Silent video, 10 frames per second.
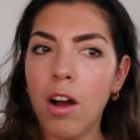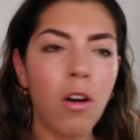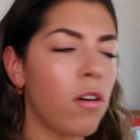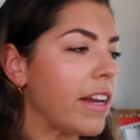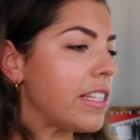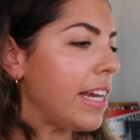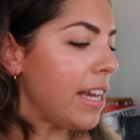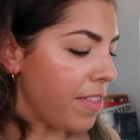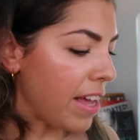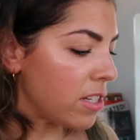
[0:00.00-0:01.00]

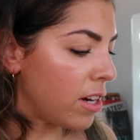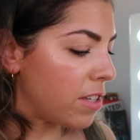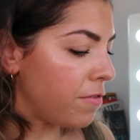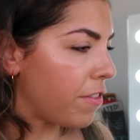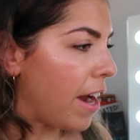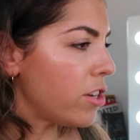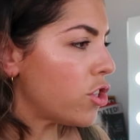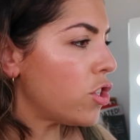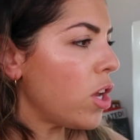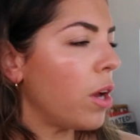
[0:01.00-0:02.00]
Alrighty, that's nice and fresh.
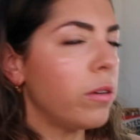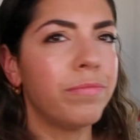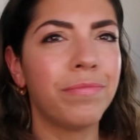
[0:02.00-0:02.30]
So,